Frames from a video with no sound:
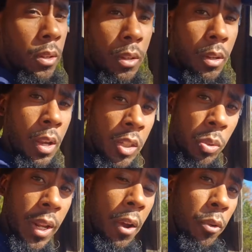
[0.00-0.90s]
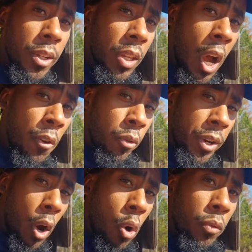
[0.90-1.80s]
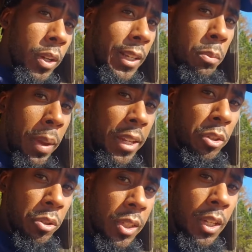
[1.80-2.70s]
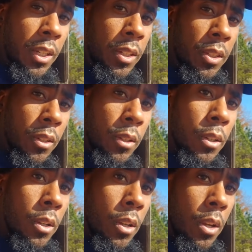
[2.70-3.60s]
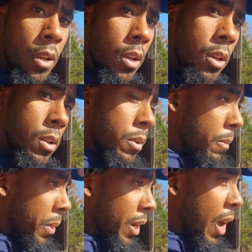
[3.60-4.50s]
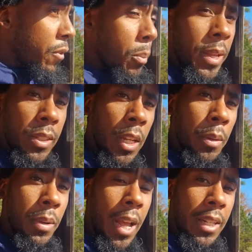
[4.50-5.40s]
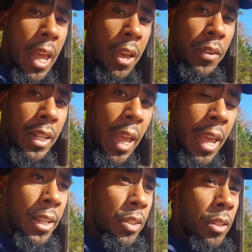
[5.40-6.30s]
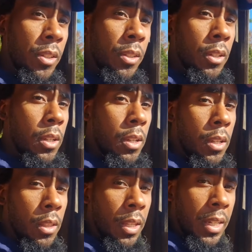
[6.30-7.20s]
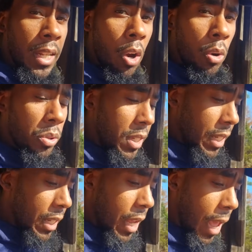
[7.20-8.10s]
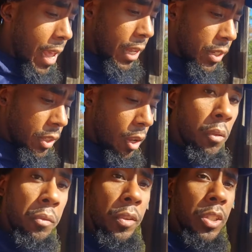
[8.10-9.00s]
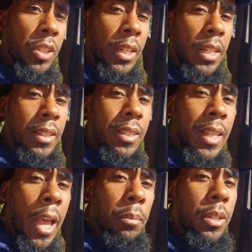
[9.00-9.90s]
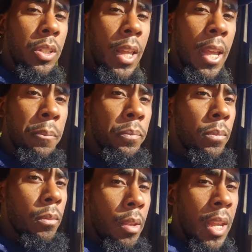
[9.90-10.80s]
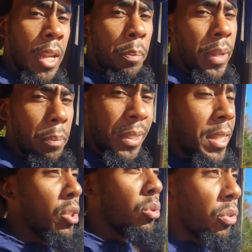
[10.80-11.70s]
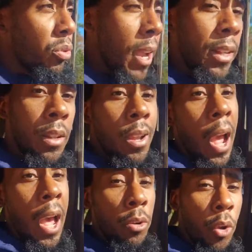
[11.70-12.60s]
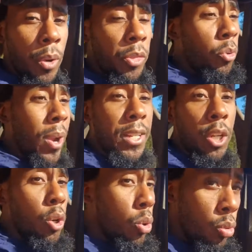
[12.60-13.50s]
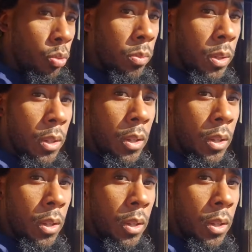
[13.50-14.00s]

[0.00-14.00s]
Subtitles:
Because whatever is hovering over these major cities, the government seem not to have any answers. The DOD has officially established that it could be a potential threat. I don't know a threat to whom,